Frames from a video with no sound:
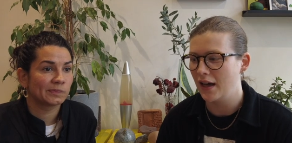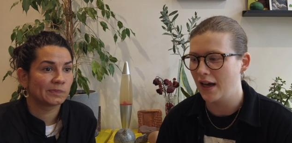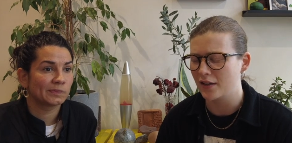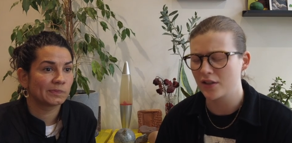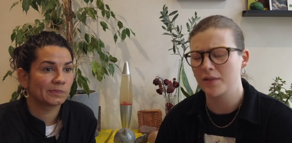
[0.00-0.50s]

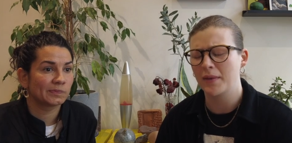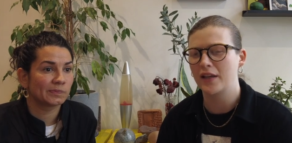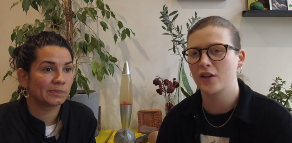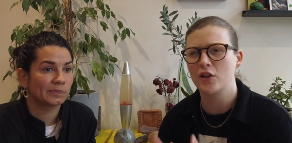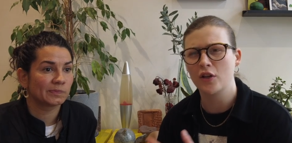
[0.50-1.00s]
Speaker 1: actually
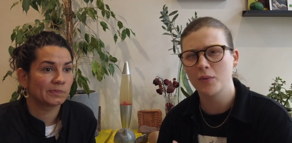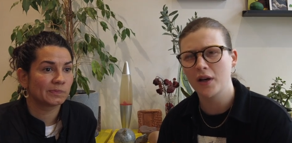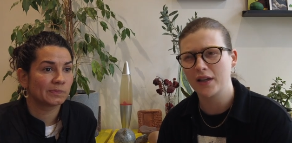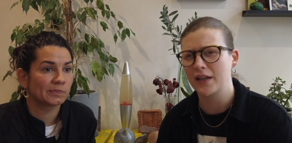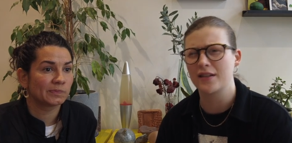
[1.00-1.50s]
make a new
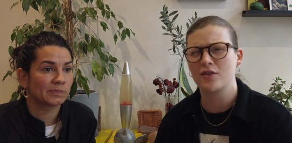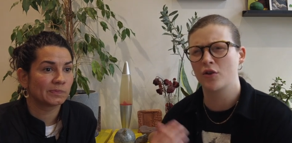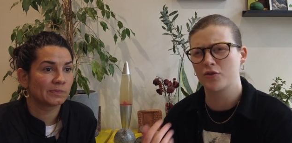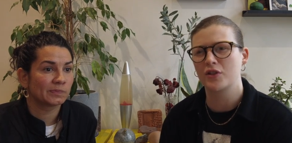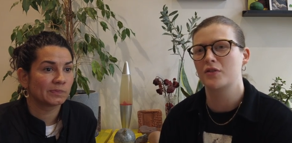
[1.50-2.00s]
work, and it's
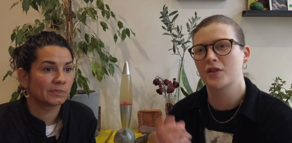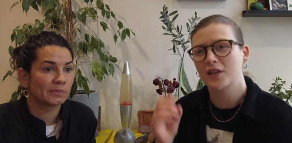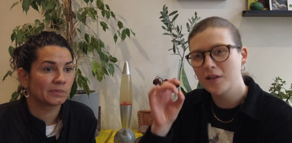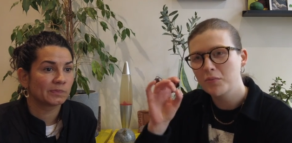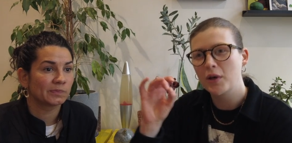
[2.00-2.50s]
not just
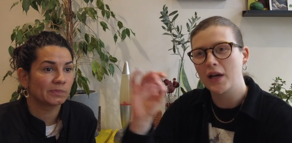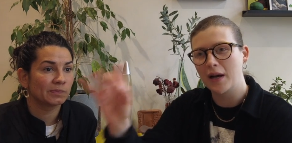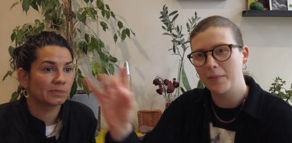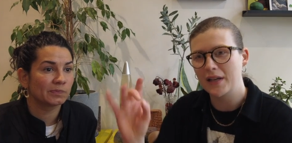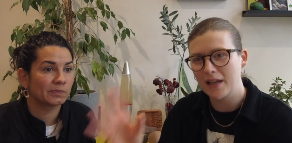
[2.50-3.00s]
putting
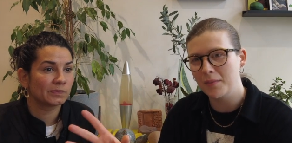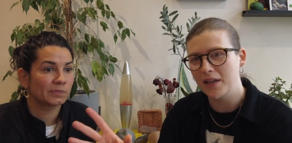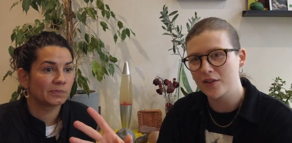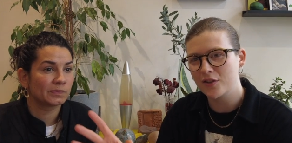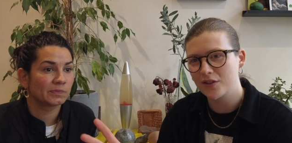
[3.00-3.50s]
up an
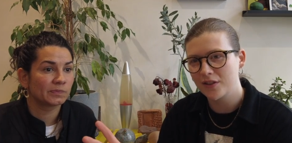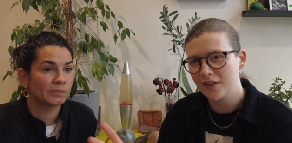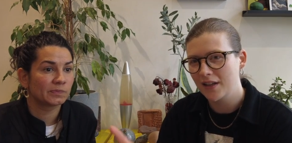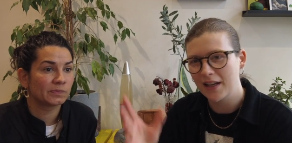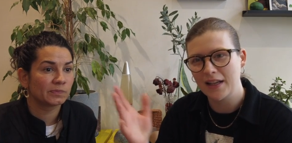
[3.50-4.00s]
image
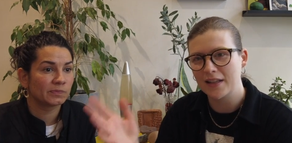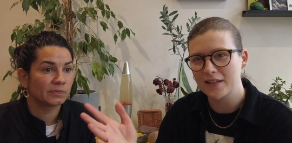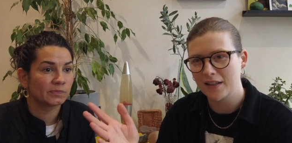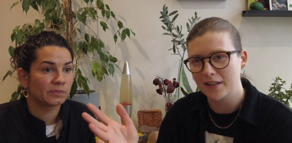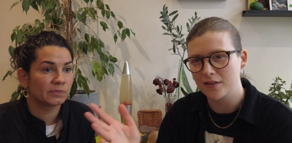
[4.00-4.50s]
and it
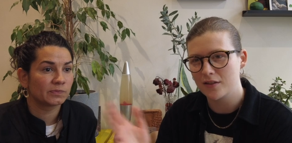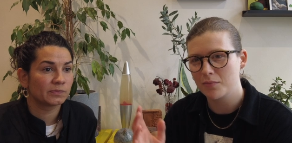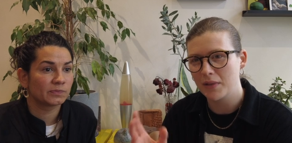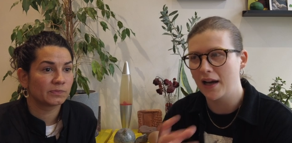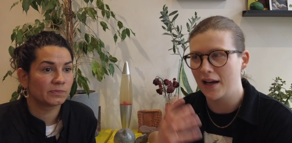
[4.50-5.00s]
exists,
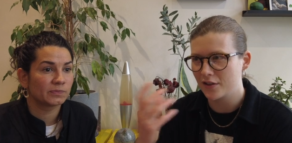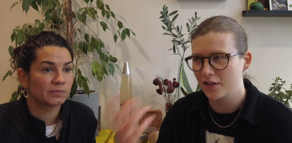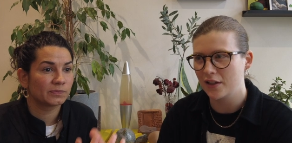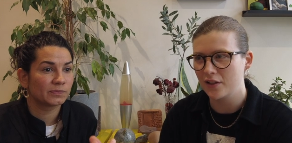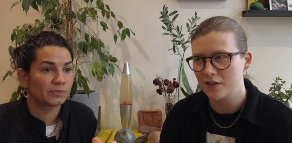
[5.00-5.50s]
but
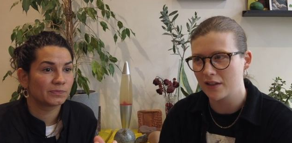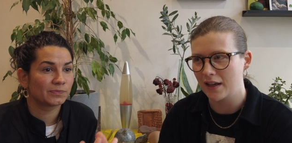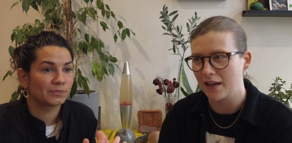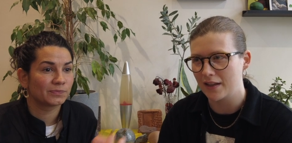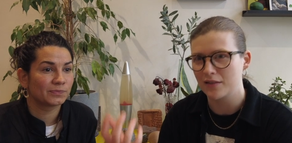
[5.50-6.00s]
actually using
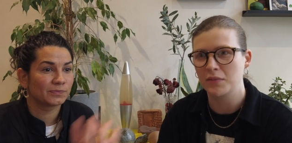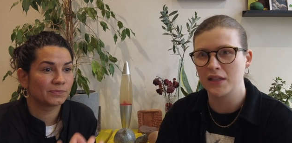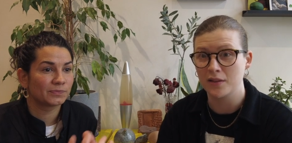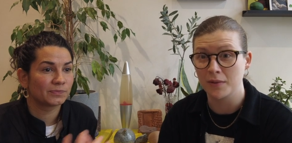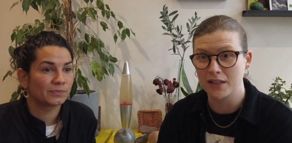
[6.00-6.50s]
it as a
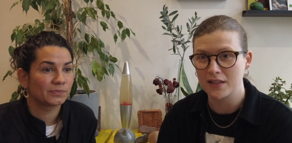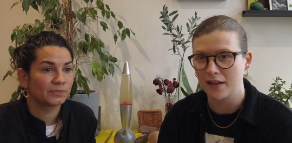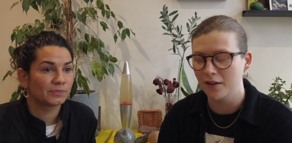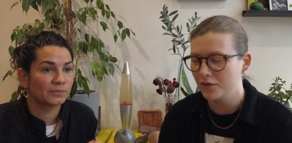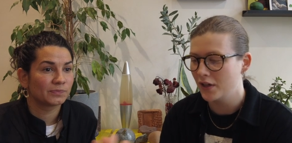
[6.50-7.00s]
medium in
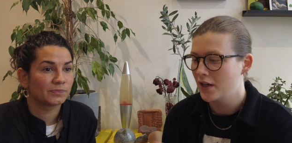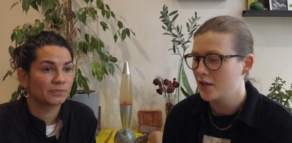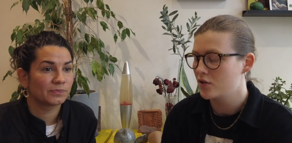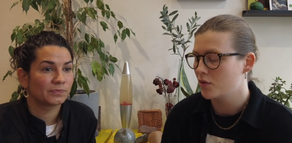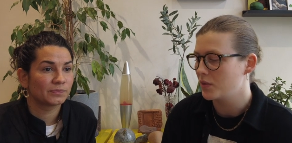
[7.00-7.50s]
itself.
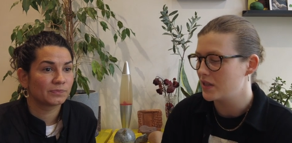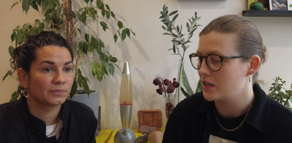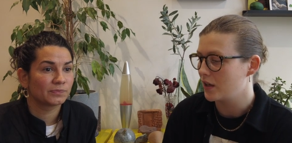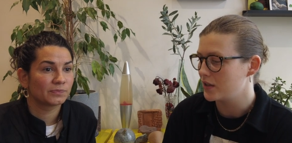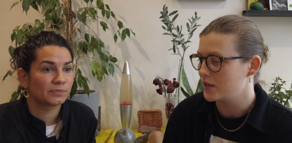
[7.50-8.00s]
So we
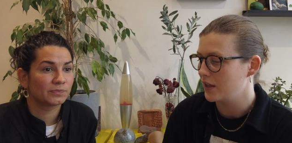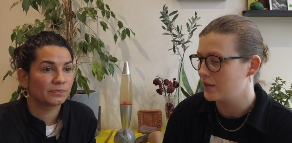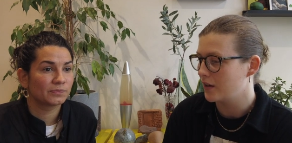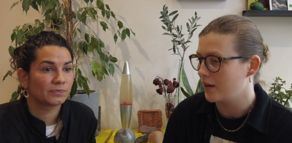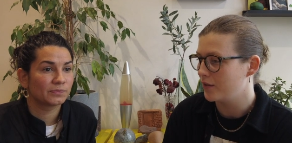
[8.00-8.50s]
started
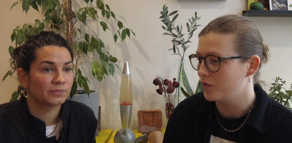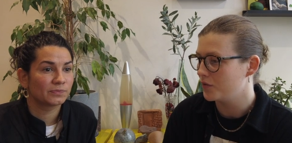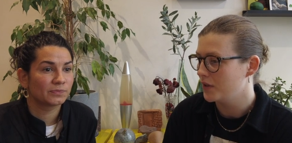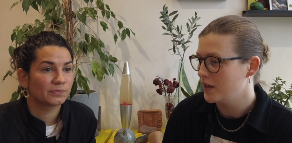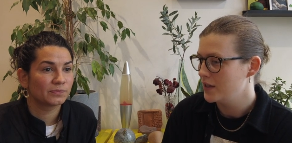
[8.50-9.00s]
kind of
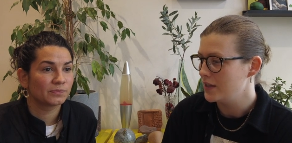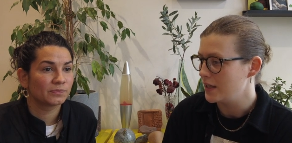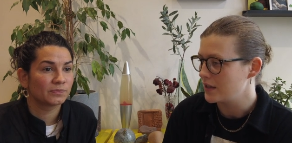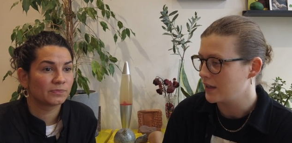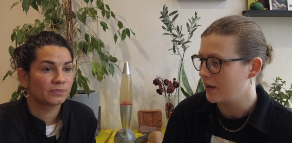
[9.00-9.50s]
testing